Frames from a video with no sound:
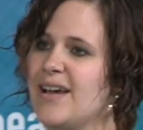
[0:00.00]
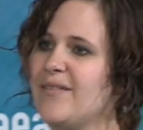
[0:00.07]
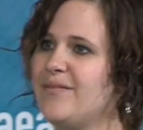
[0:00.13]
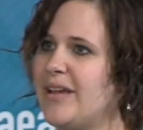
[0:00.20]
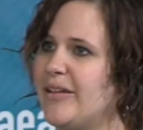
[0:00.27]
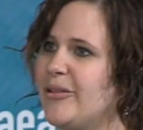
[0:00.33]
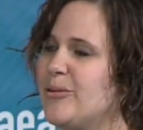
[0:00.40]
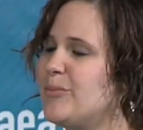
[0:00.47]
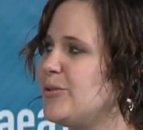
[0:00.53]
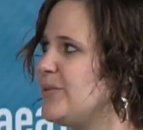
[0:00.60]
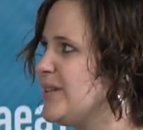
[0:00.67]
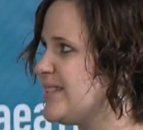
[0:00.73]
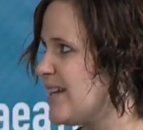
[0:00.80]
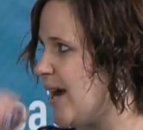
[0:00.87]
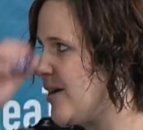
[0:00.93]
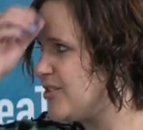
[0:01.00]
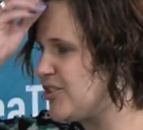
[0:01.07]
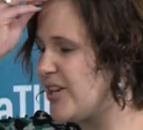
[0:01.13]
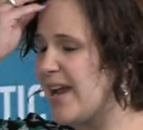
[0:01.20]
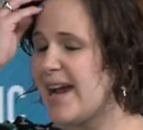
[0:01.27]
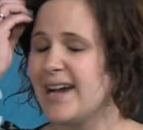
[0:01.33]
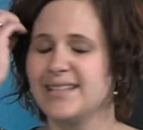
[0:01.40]
available with
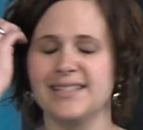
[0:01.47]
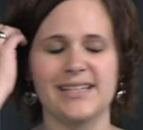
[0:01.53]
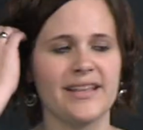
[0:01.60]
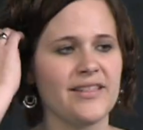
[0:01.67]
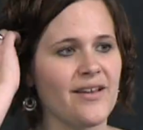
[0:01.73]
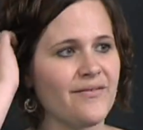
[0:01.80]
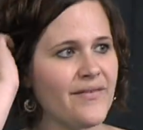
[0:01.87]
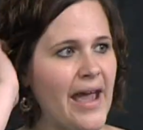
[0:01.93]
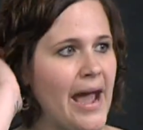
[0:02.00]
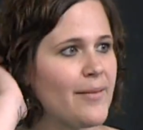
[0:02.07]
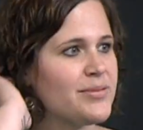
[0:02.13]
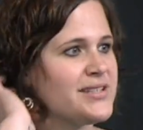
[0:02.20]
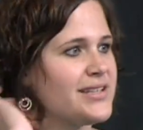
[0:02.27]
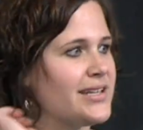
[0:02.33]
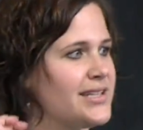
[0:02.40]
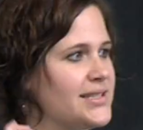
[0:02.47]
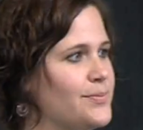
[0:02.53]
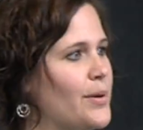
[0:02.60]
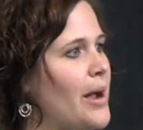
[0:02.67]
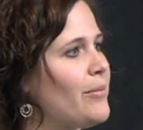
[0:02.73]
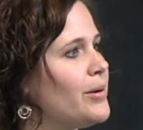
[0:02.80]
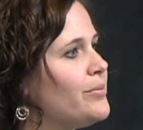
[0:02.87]
TouchCast and the VAPs that it's
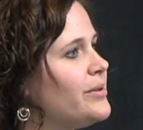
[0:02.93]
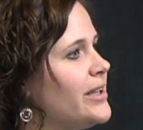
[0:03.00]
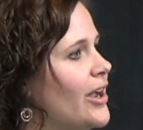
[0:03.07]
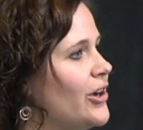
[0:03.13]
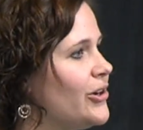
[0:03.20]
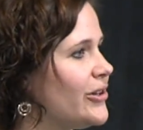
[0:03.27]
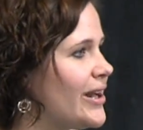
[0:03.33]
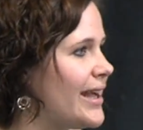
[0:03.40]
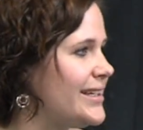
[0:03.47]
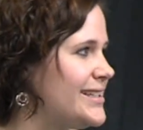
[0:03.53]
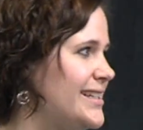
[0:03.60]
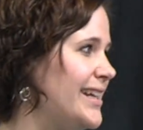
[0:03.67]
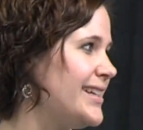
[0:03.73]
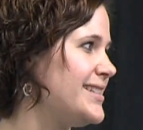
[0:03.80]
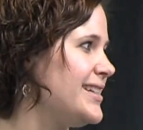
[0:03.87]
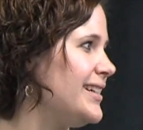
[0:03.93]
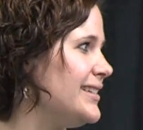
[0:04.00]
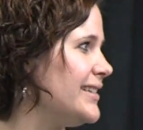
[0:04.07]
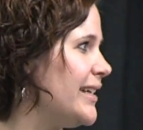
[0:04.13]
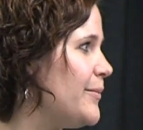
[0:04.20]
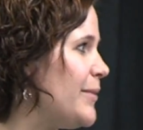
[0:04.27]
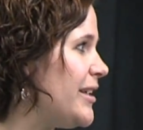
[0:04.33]
probably a good idea to
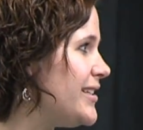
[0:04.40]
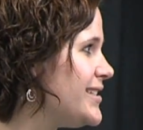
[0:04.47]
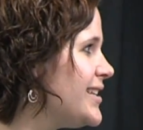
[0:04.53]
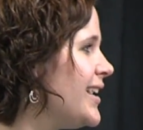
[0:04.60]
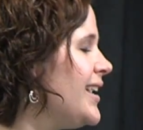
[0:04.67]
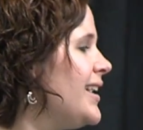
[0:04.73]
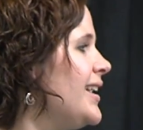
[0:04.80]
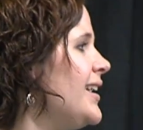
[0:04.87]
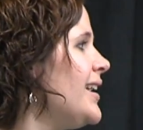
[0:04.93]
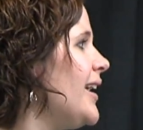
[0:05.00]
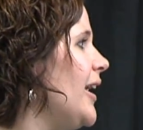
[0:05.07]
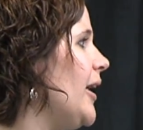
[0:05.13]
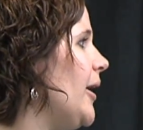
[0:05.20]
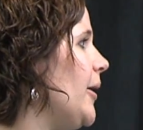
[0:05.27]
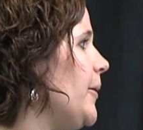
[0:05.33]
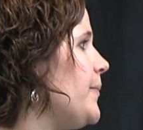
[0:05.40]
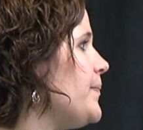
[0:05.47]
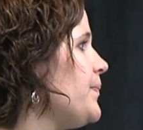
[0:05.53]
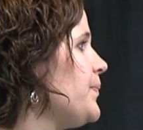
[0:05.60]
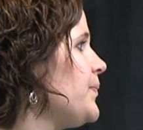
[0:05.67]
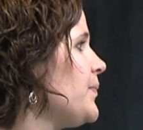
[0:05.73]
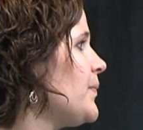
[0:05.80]
limit
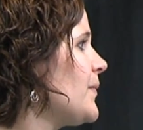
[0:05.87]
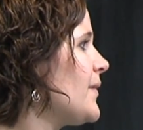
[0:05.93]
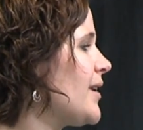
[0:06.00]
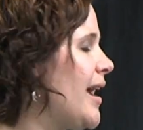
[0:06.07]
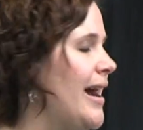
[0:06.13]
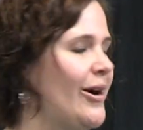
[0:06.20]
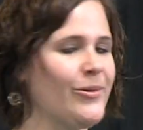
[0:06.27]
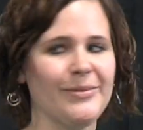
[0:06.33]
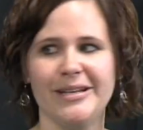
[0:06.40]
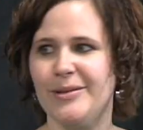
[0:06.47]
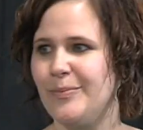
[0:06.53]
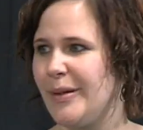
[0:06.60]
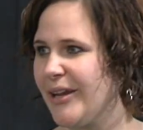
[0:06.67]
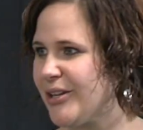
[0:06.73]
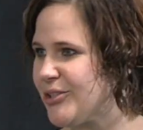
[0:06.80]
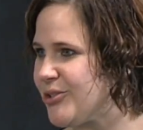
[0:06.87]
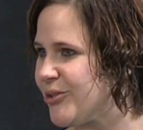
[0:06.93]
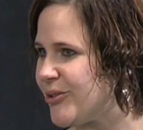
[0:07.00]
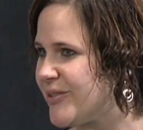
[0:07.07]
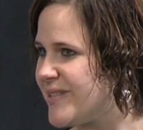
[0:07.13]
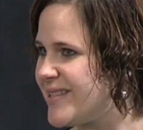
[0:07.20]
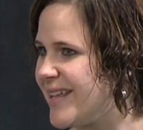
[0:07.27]
how many
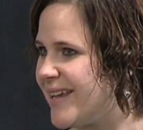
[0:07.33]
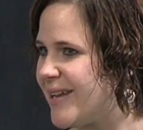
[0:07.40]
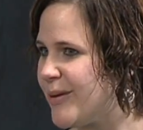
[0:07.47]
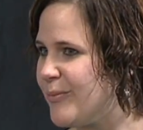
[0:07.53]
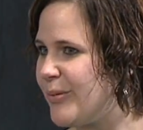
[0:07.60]
pictures they can